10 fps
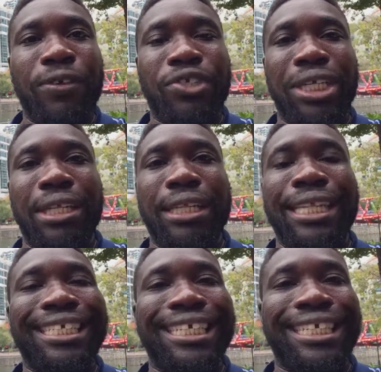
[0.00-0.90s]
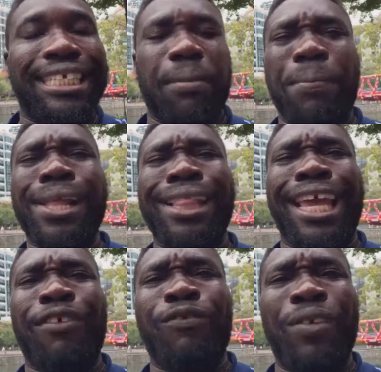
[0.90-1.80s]
decisions
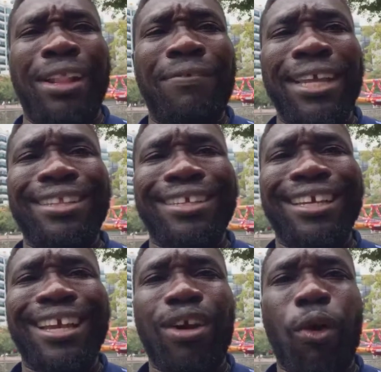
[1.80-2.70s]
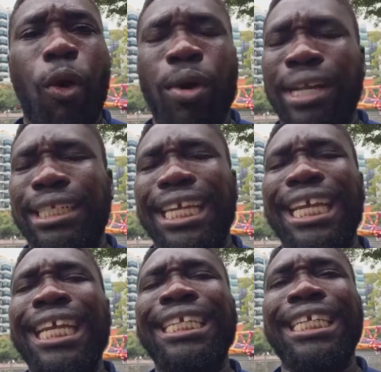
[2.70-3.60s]
completely irrelevant or as
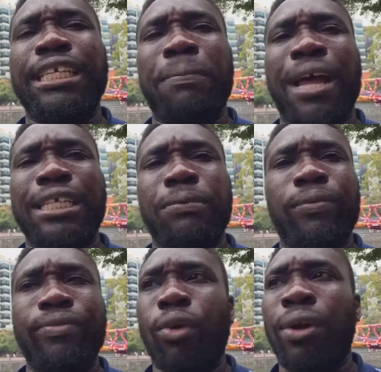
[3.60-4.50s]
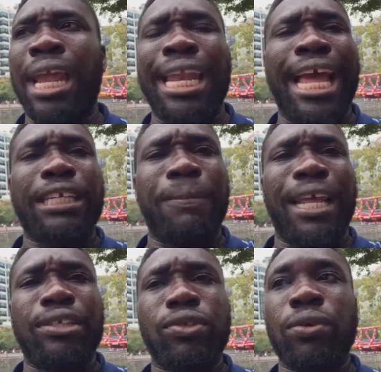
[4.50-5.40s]
easy as possible or an
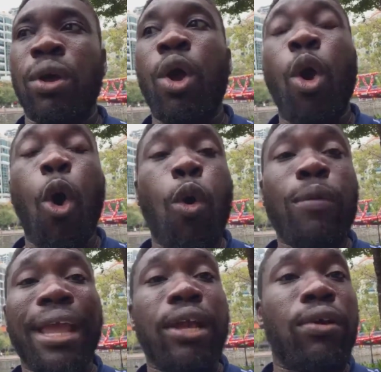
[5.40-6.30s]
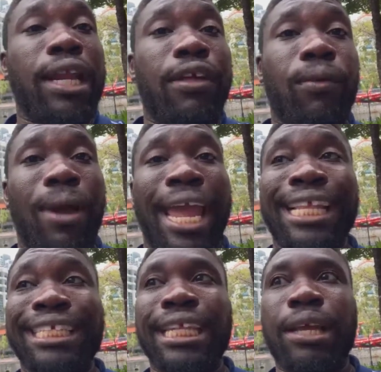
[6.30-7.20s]
exponential. Or we might go in the other way
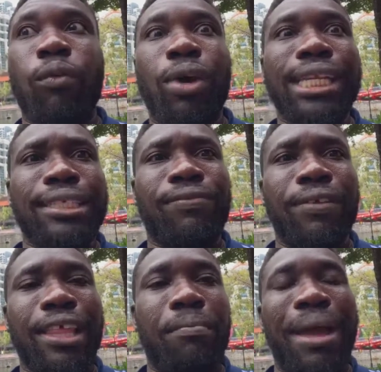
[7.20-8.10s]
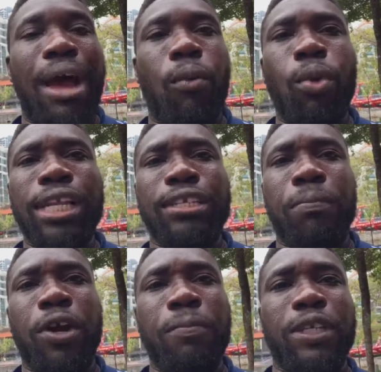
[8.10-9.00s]
and see, like, what is this really about? What is your
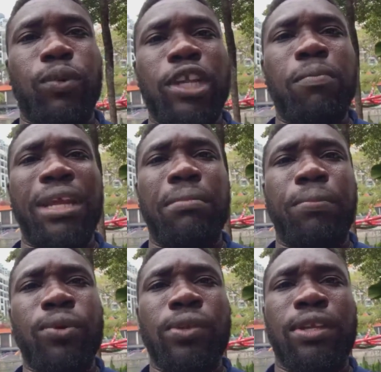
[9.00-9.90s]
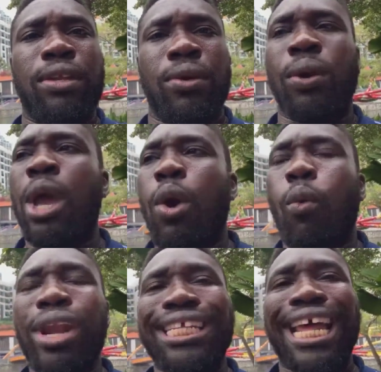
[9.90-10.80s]
purpose? What are you being pulled to do?
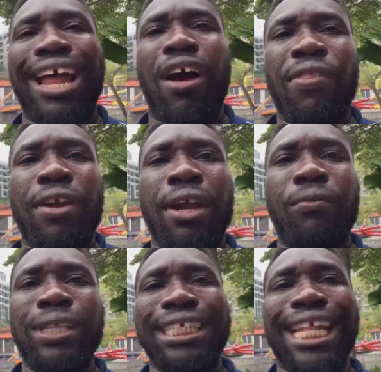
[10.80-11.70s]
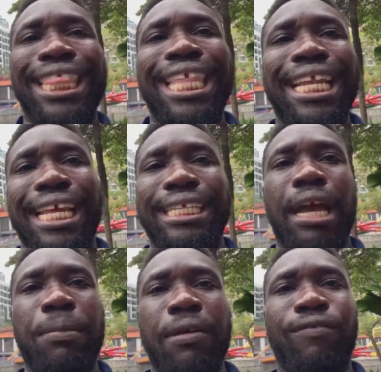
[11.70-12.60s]
What is that other, what's that thing that's
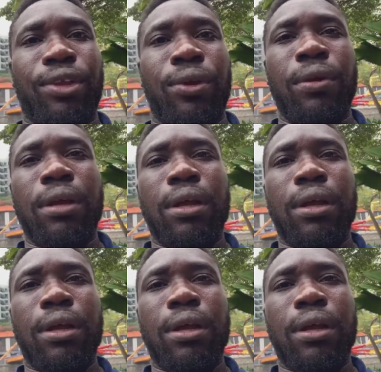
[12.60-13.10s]
coming up for you?